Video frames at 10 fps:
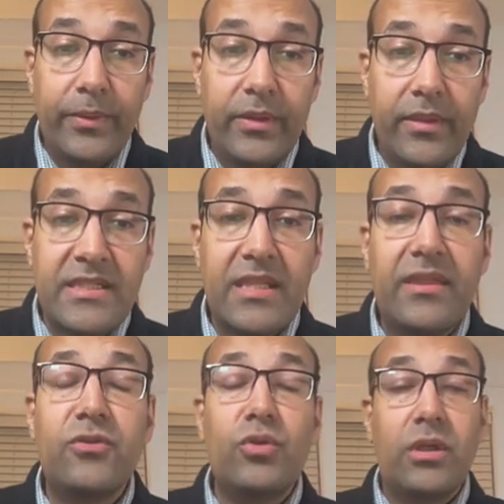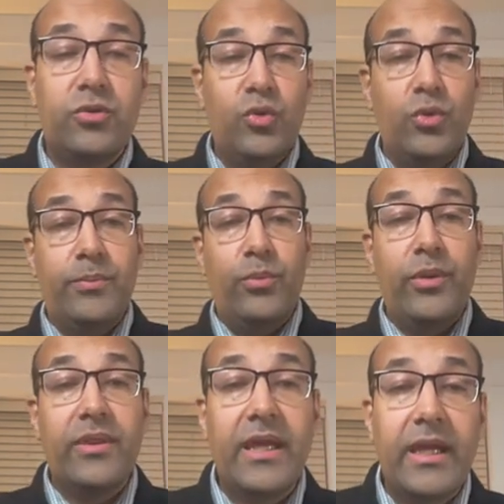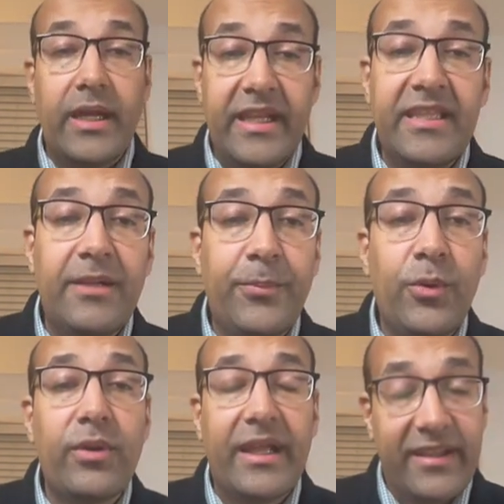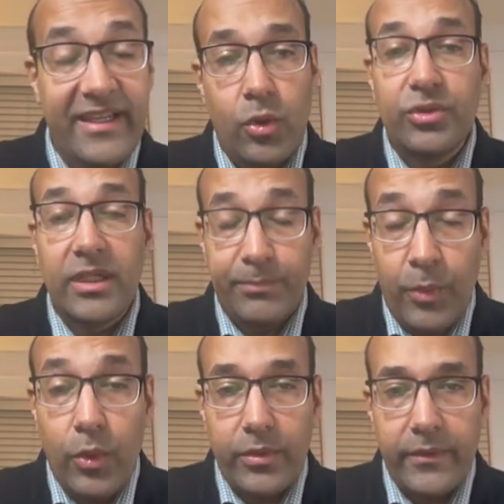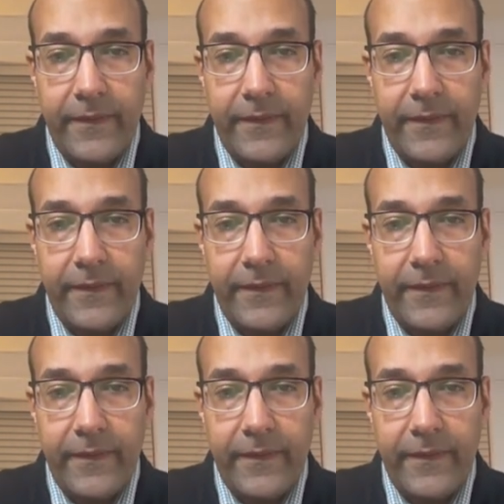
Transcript: This is the neural tube with a cranial pore and caudal pore.